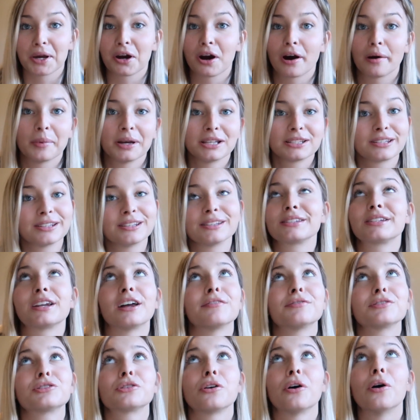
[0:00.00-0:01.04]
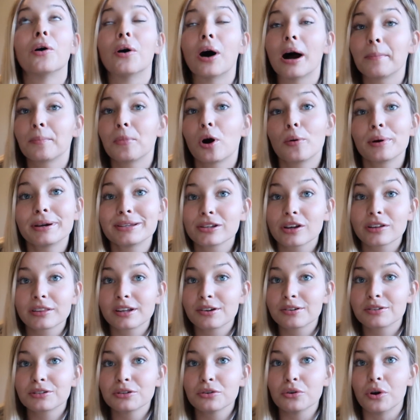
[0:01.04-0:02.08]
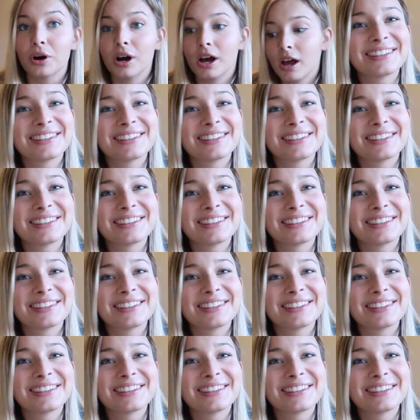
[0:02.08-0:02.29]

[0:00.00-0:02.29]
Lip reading: comments and stuff, so I'm always on there too.